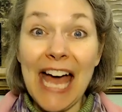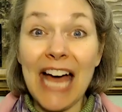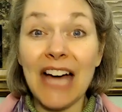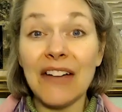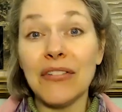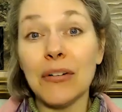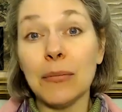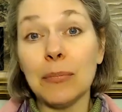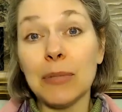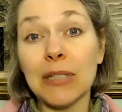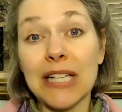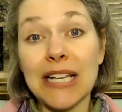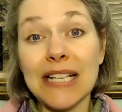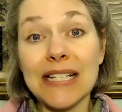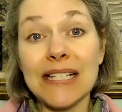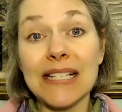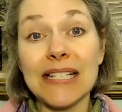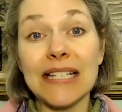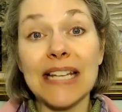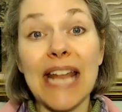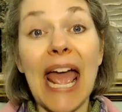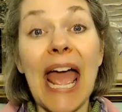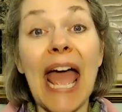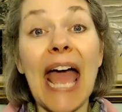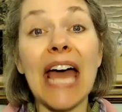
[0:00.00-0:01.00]
Have a
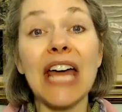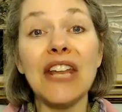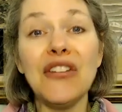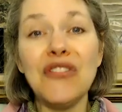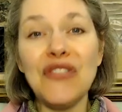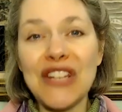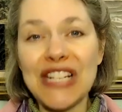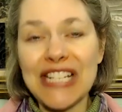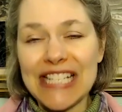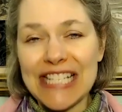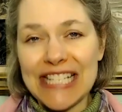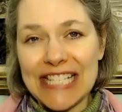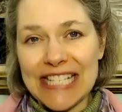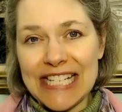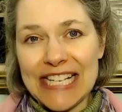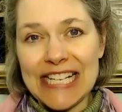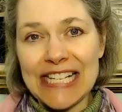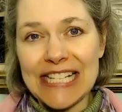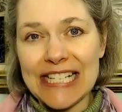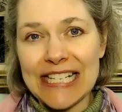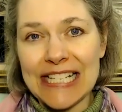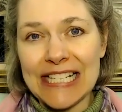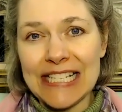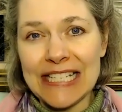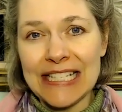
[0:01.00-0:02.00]
blessed Advent
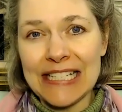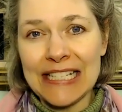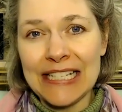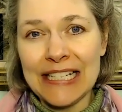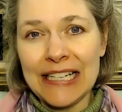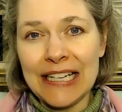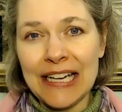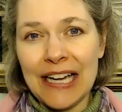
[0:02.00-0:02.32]
season.